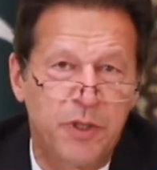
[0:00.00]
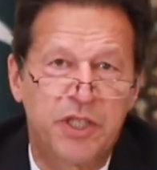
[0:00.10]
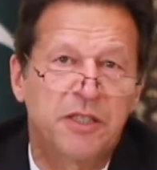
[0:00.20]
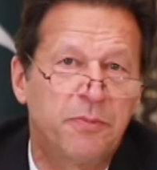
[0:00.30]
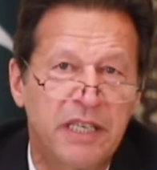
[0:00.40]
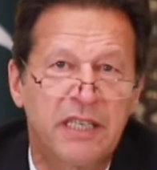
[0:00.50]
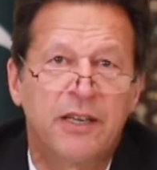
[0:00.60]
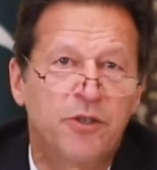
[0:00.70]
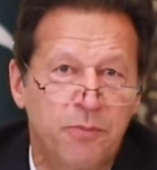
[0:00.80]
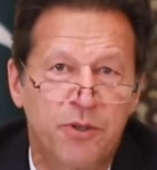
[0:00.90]
which is being
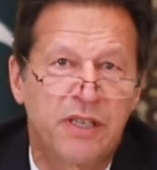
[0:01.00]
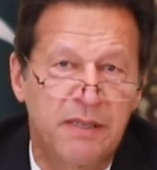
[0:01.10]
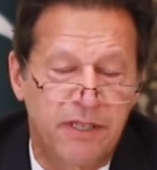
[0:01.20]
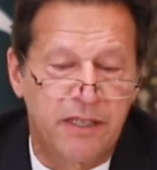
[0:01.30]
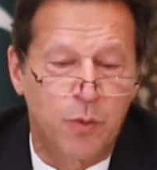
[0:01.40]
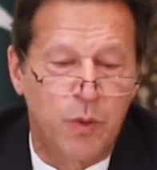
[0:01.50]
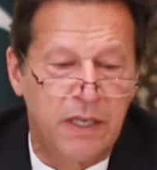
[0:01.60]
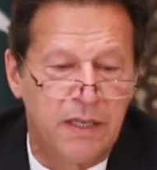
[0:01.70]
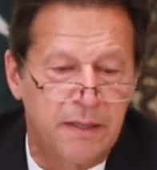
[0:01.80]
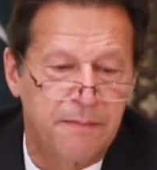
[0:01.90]
done to Muslims in the
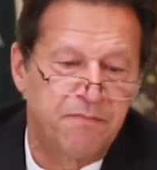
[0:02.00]
world.